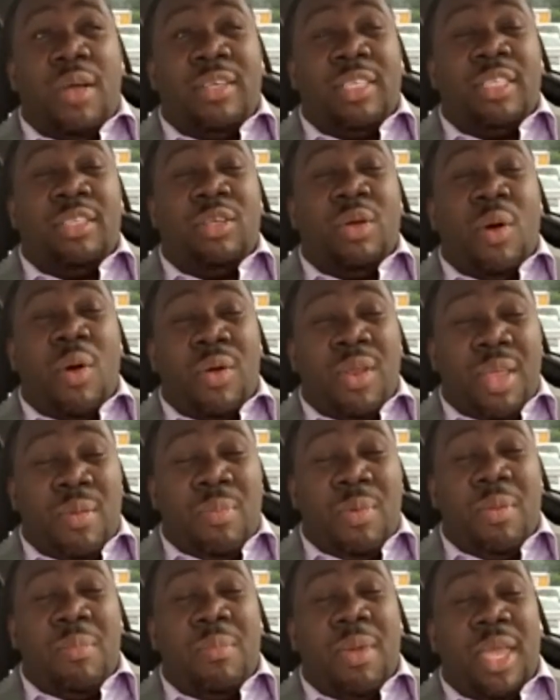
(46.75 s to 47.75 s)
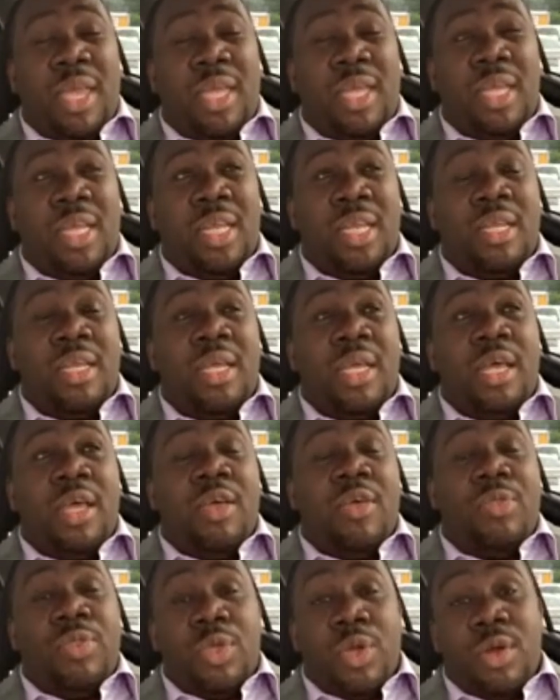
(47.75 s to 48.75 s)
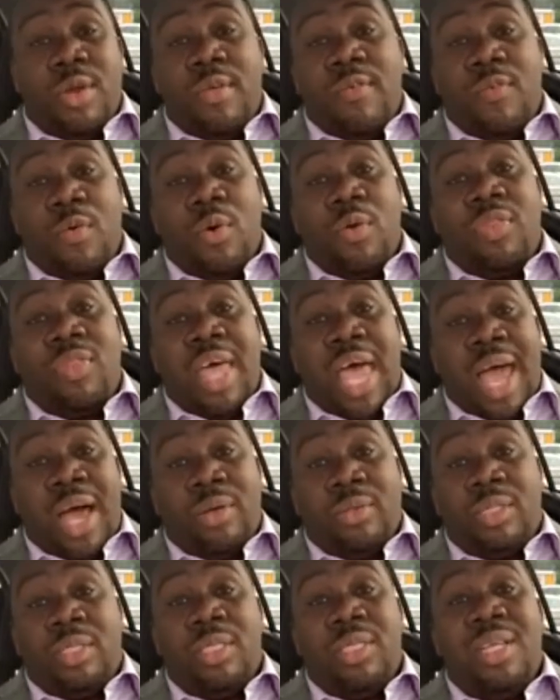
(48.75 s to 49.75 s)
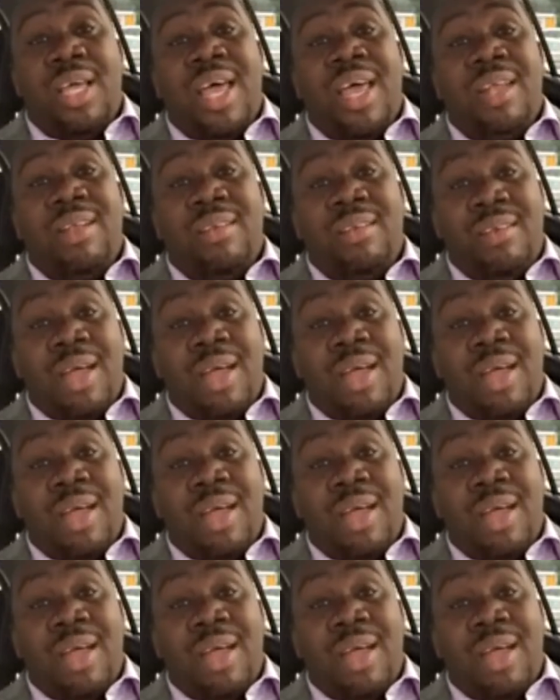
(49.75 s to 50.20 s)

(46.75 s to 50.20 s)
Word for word: she's only been making $34,000.